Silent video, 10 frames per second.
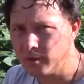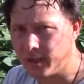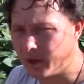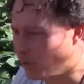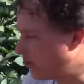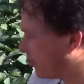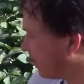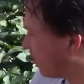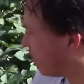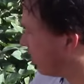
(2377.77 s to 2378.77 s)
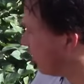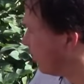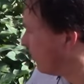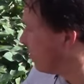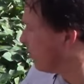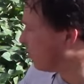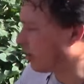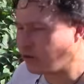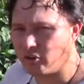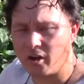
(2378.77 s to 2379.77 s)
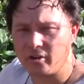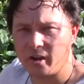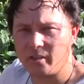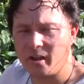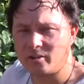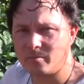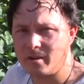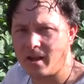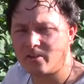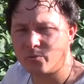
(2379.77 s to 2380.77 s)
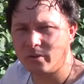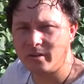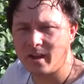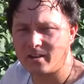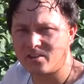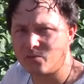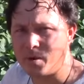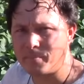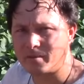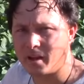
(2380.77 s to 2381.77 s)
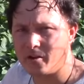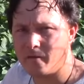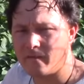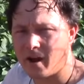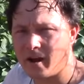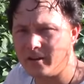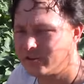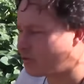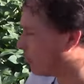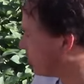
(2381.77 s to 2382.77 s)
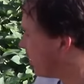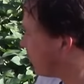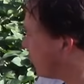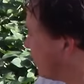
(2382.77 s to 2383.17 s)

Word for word: Likewise here, they're like, John, they got some nice, really nice sweet potato vines growing. Yeah, so